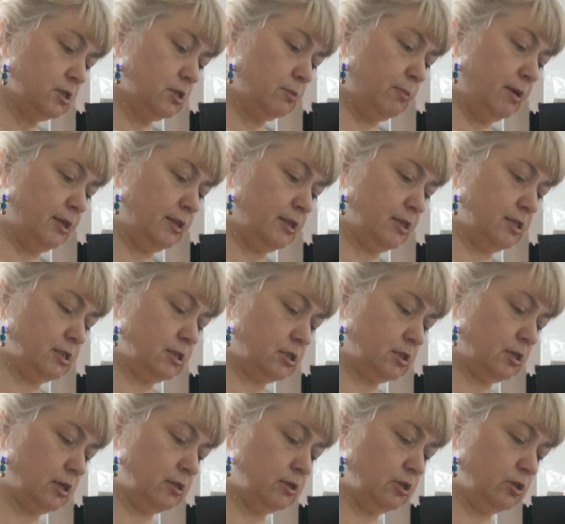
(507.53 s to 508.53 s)
to make
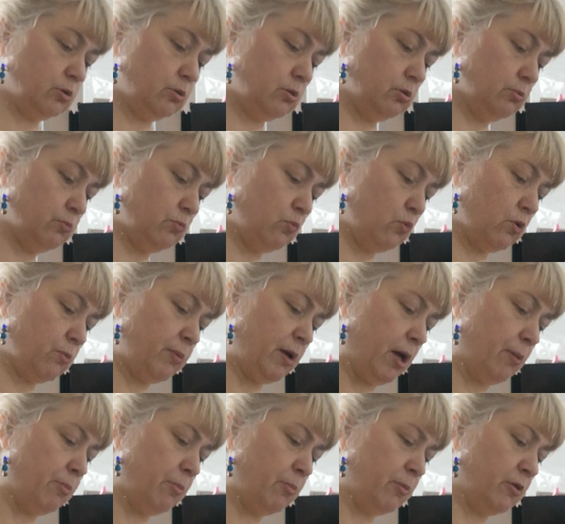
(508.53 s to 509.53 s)
this a little more
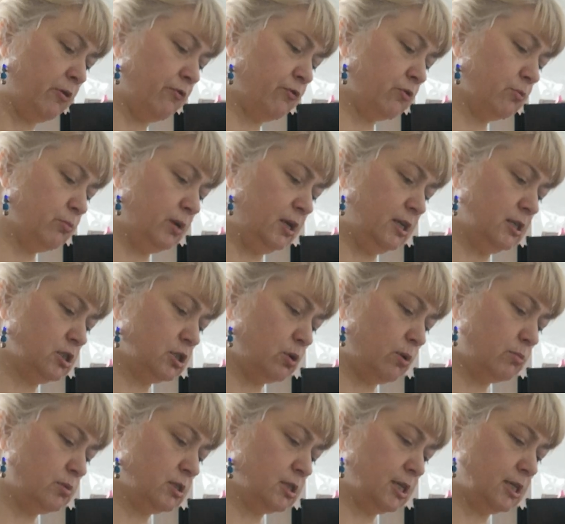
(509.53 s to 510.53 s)
palpable for me.
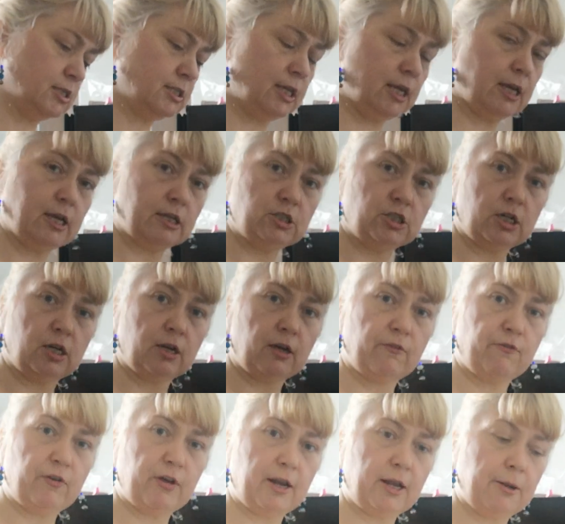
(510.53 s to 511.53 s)
So I'm just going to take a
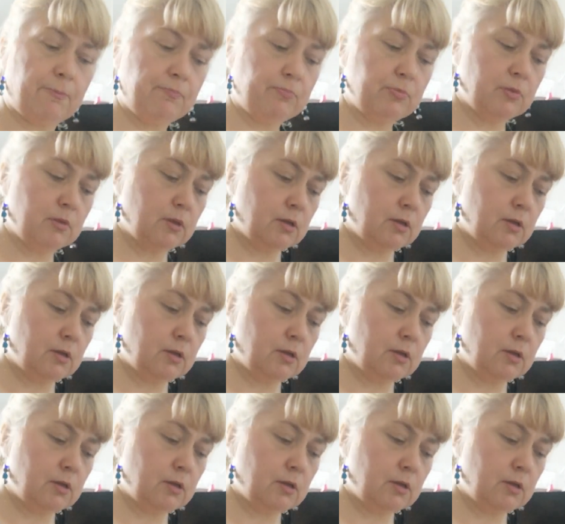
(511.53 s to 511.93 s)
chunk of feta,